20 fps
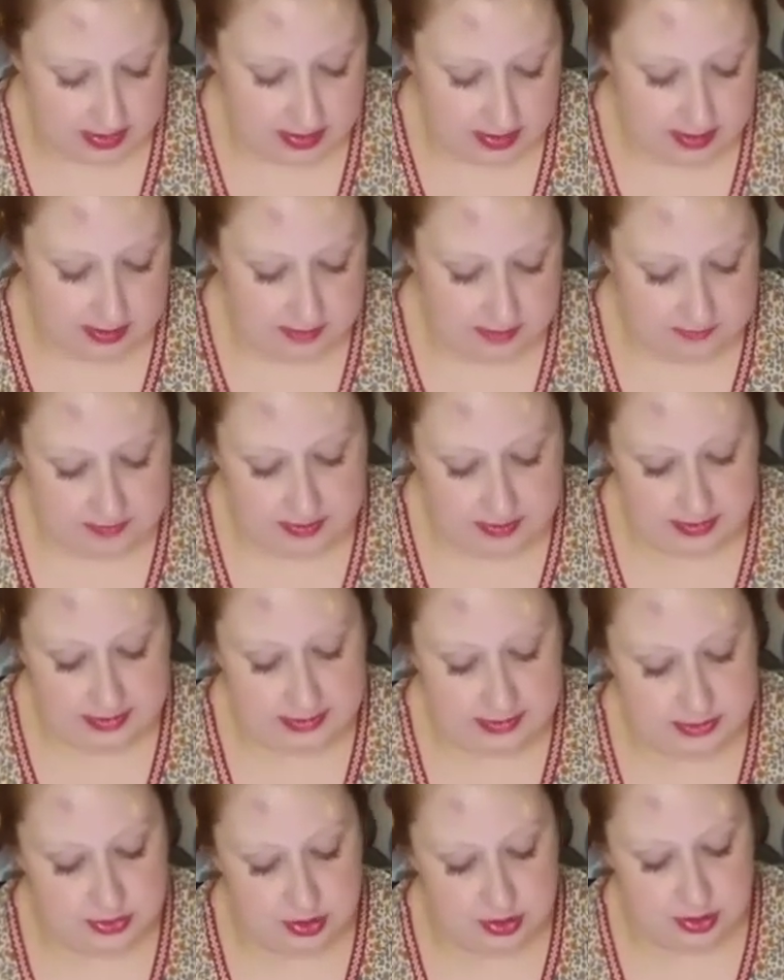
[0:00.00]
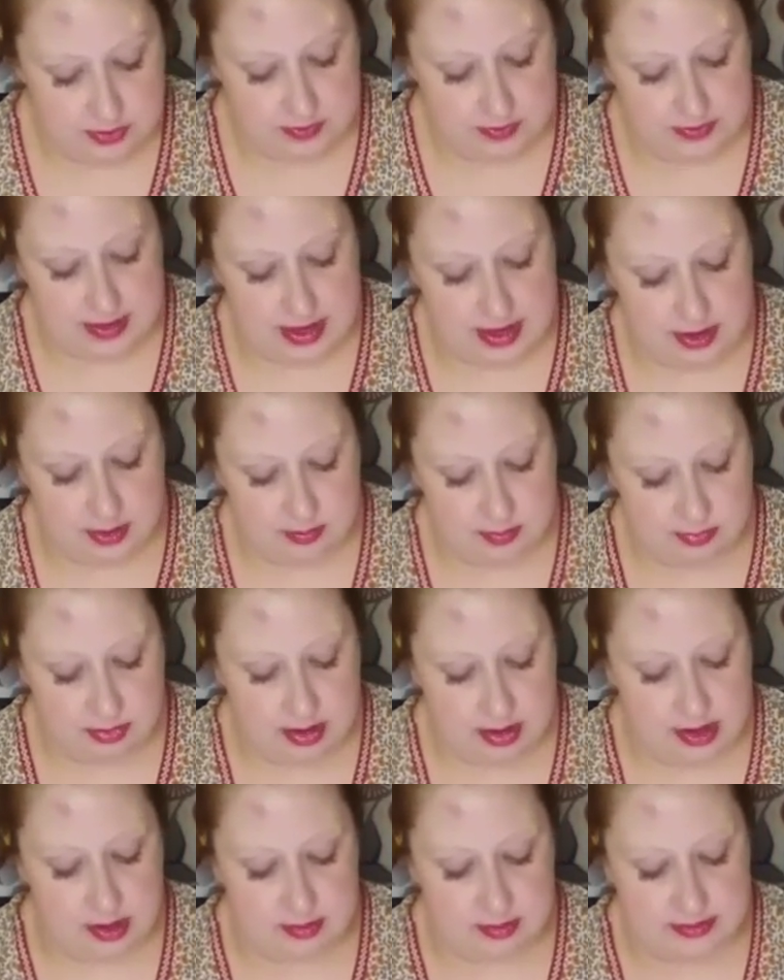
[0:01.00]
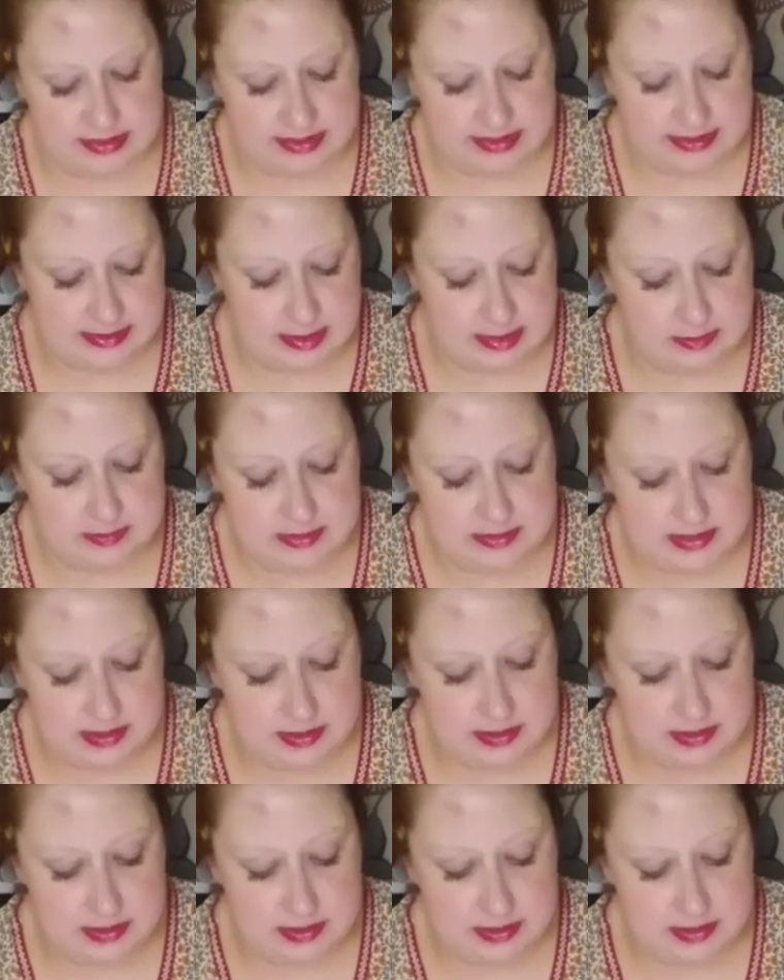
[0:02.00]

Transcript: feeling certain that her prayer was accepted.